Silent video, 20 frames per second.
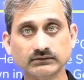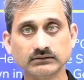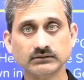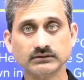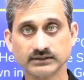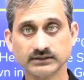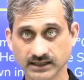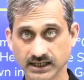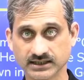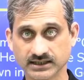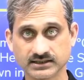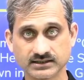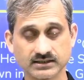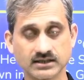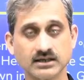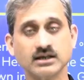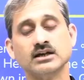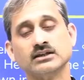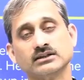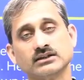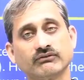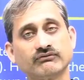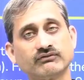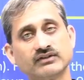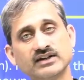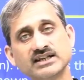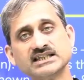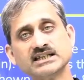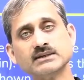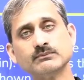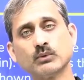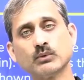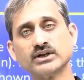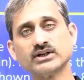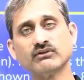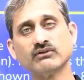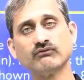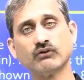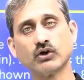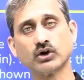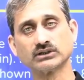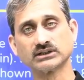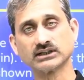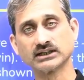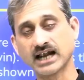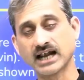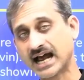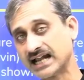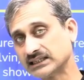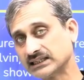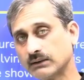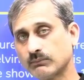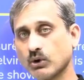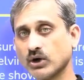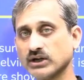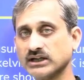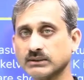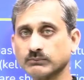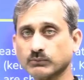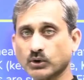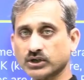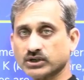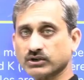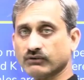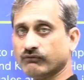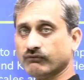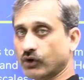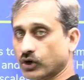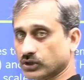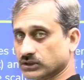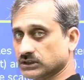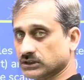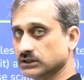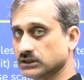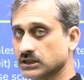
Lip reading: Yes, the freezing point of water and the boiling point of water